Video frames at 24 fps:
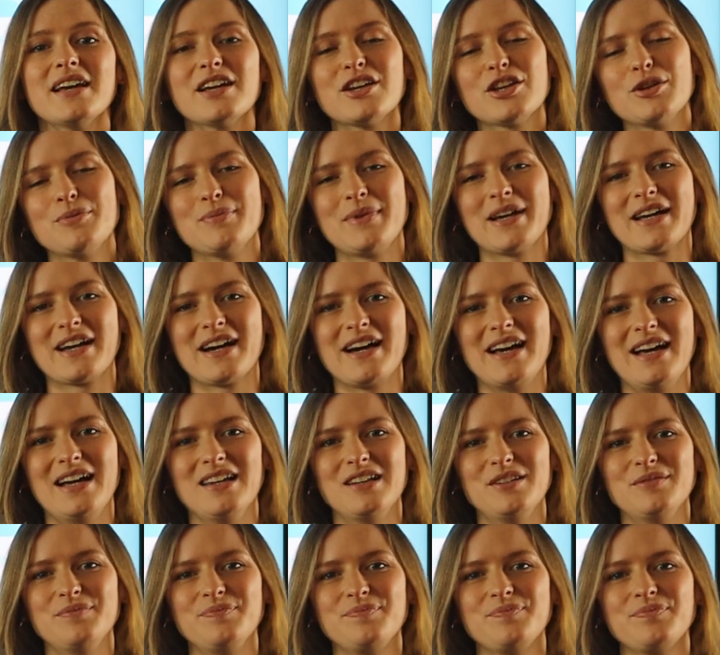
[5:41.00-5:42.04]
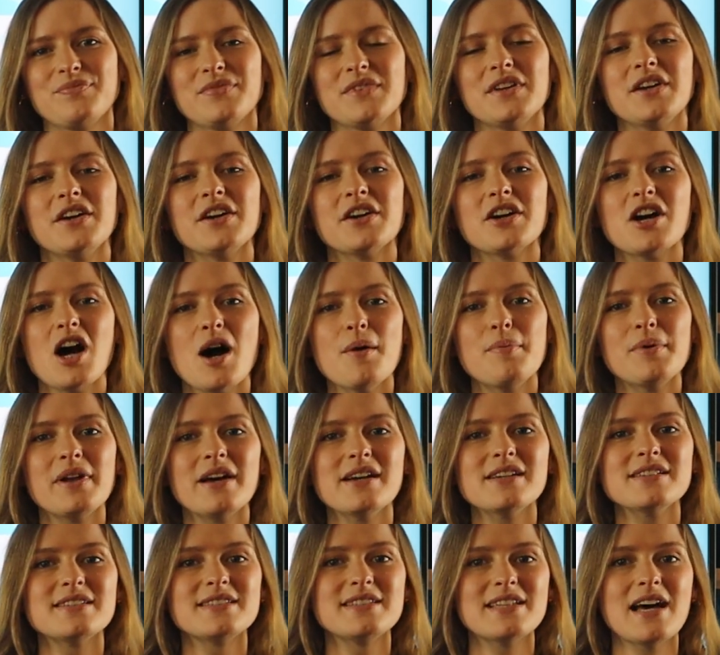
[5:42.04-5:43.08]
Thank you, Michaela.
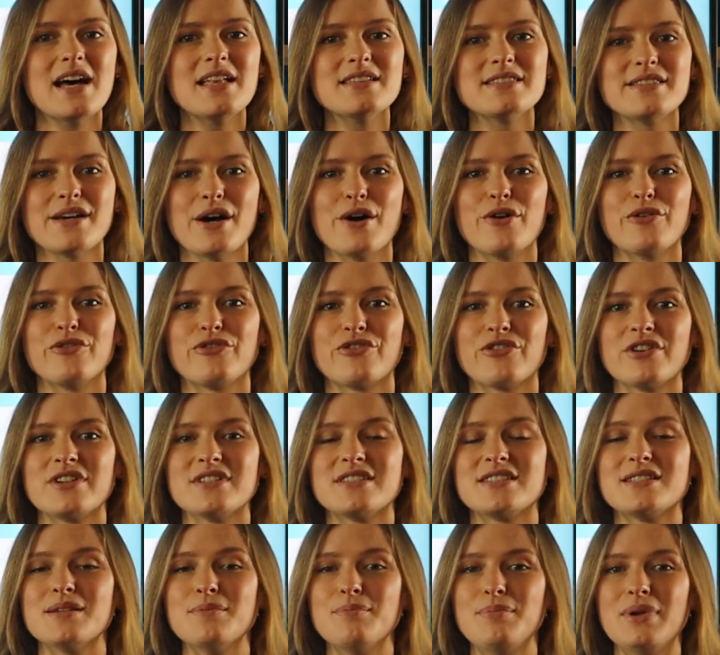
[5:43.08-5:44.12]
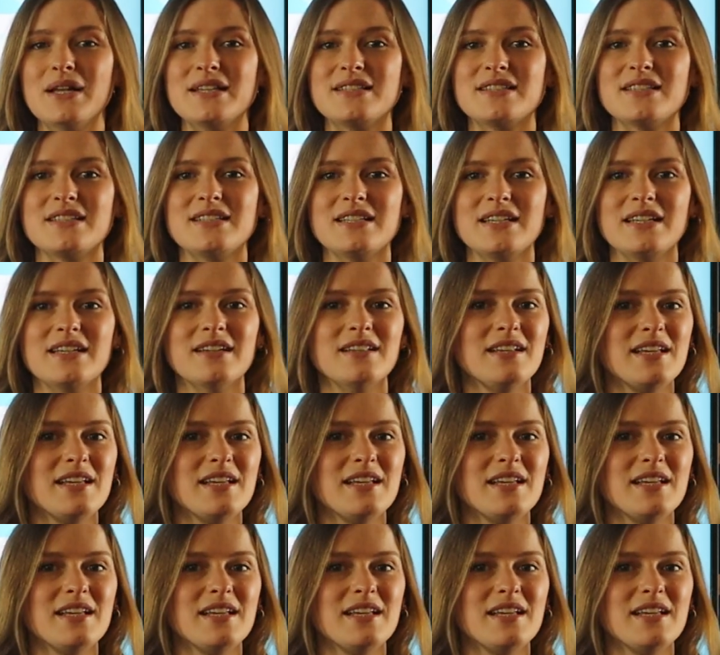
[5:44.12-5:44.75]
Carbonite stands out for its simplicity